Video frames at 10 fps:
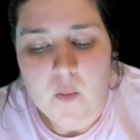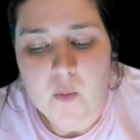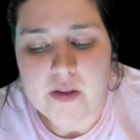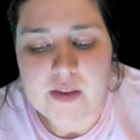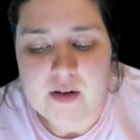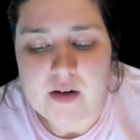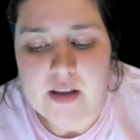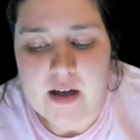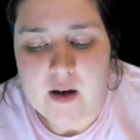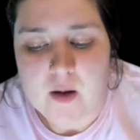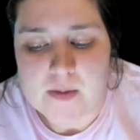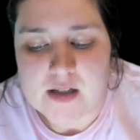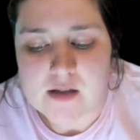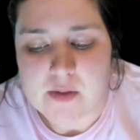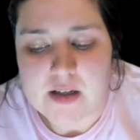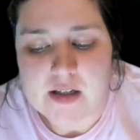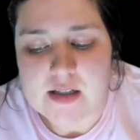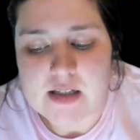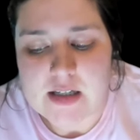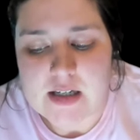One theory that helps explain this
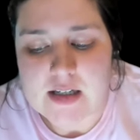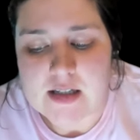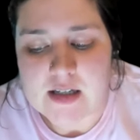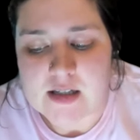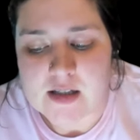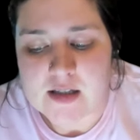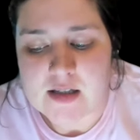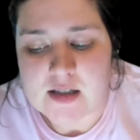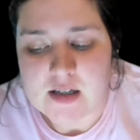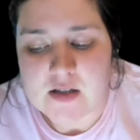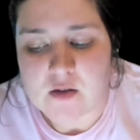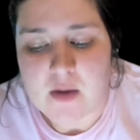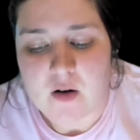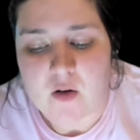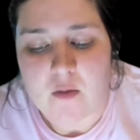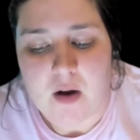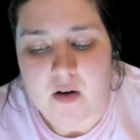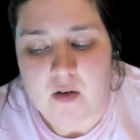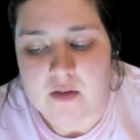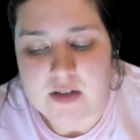disease is the disease or medical
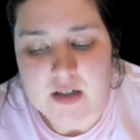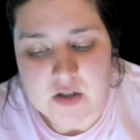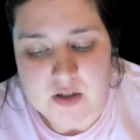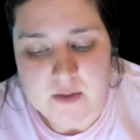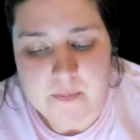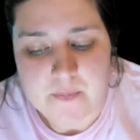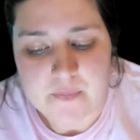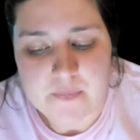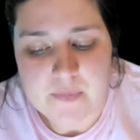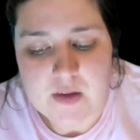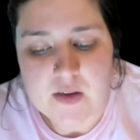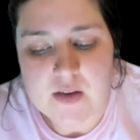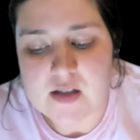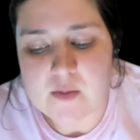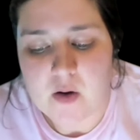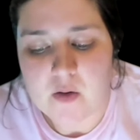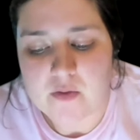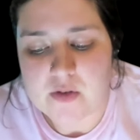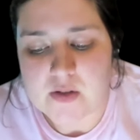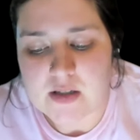model of addiction. This model
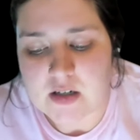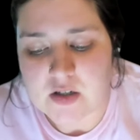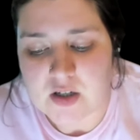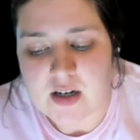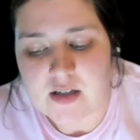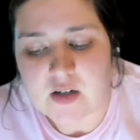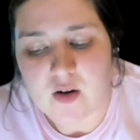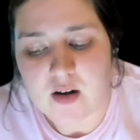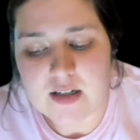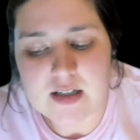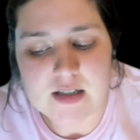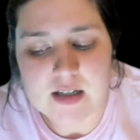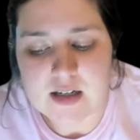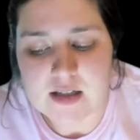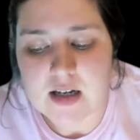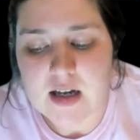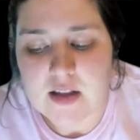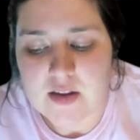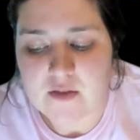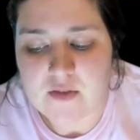views addiction as a chronic disease
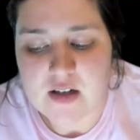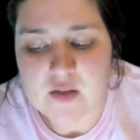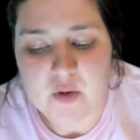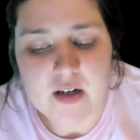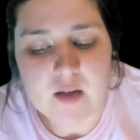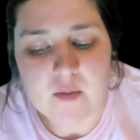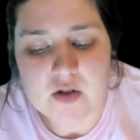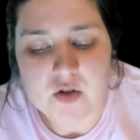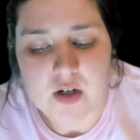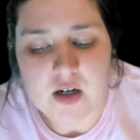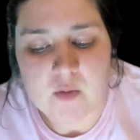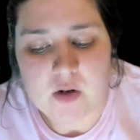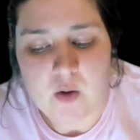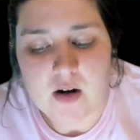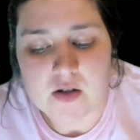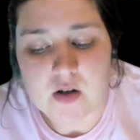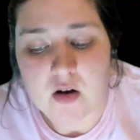that affects brain chemistry and requires